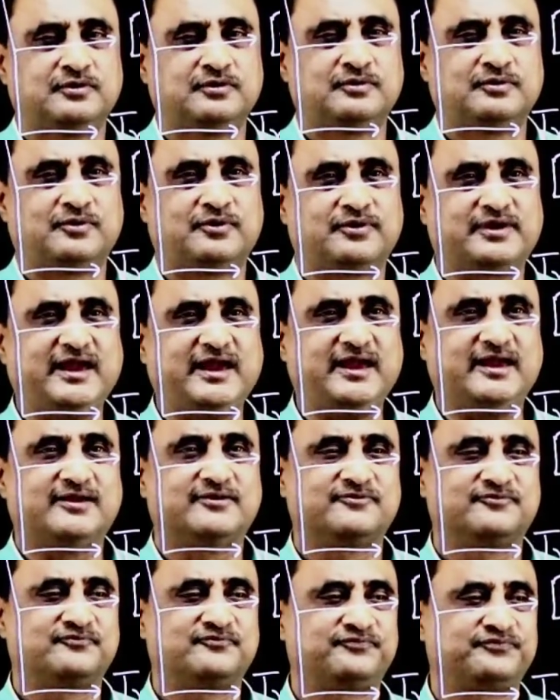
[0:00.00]
Okay.
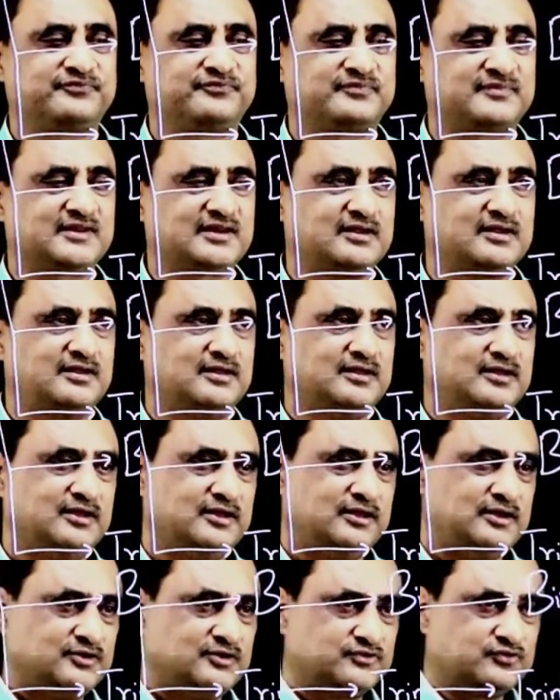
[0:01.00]

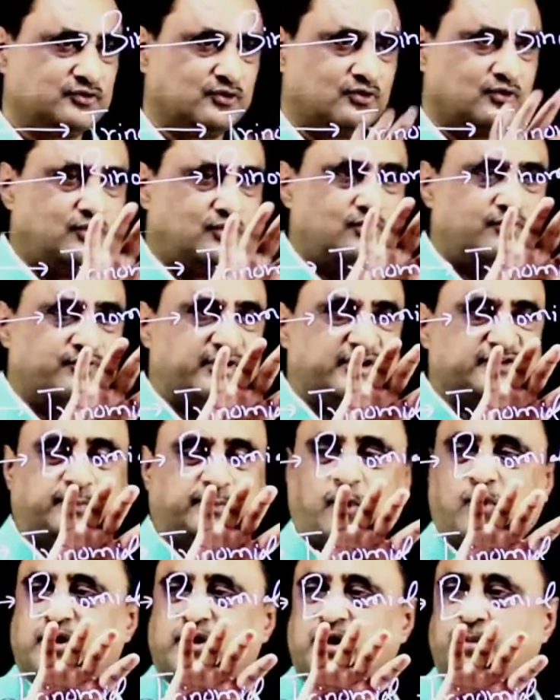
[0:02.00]
So we
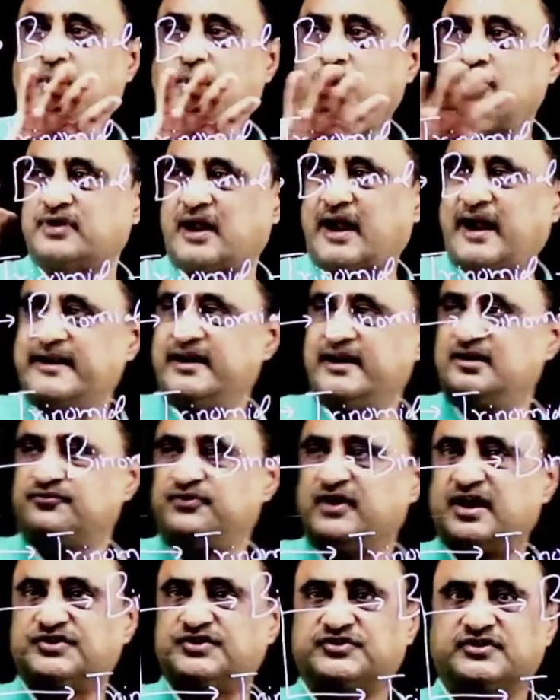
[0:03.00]
spoke about
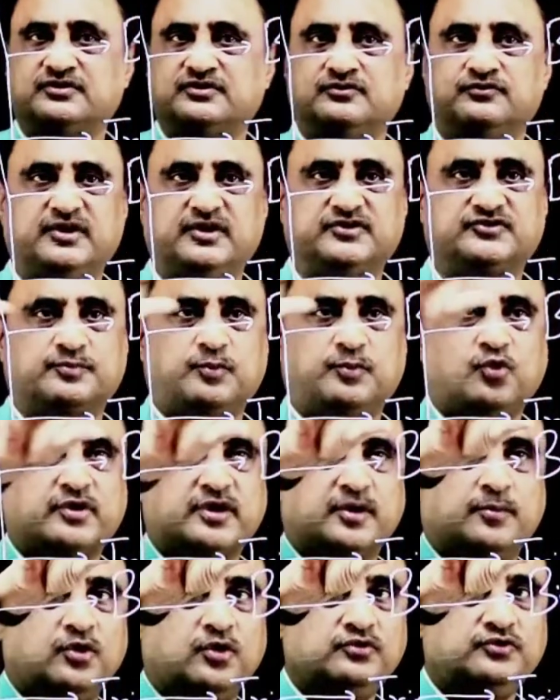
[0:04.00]
identification, we spoke
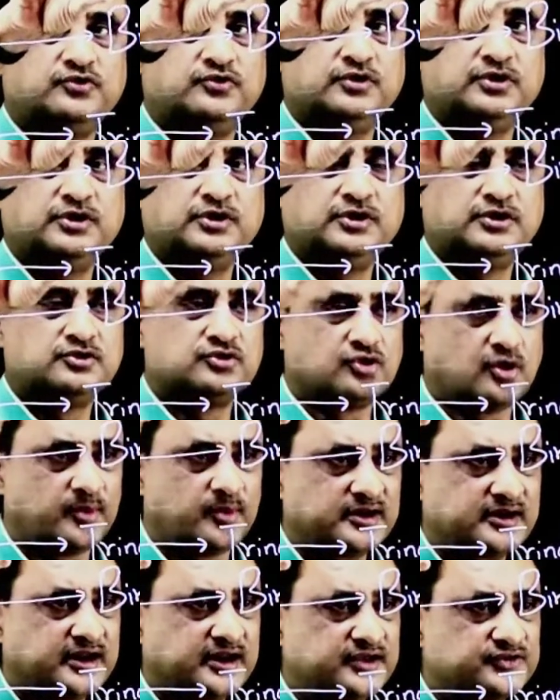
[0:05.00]
about
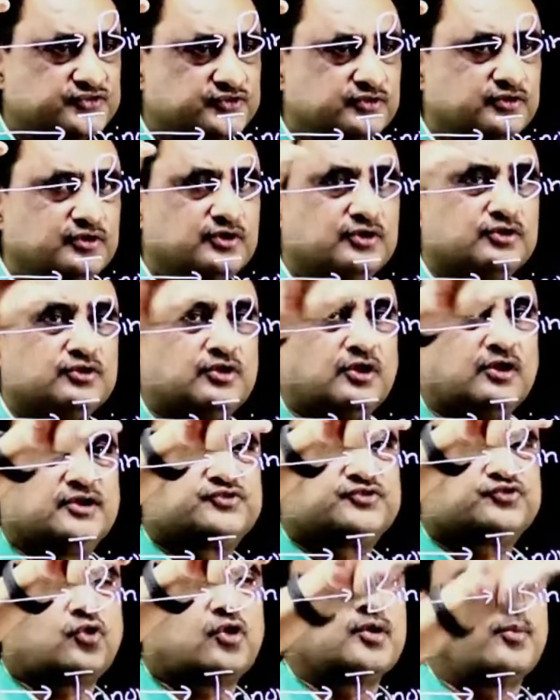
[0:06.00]
nomenclature. Now let's
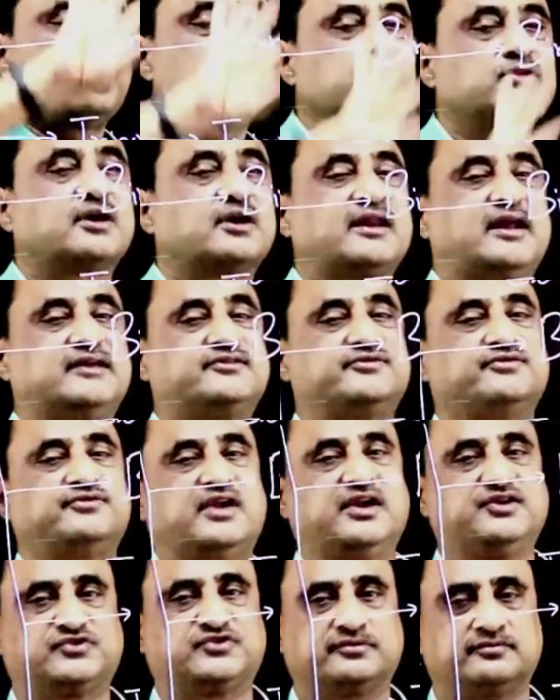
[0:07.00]
talk about the
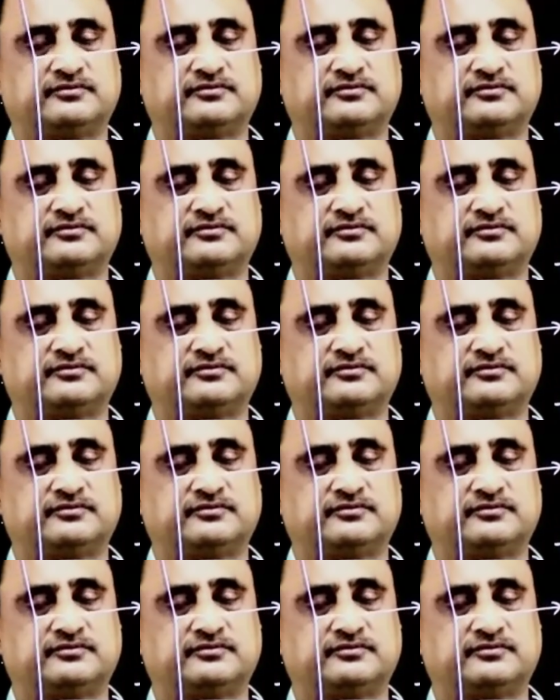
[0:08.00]
classification.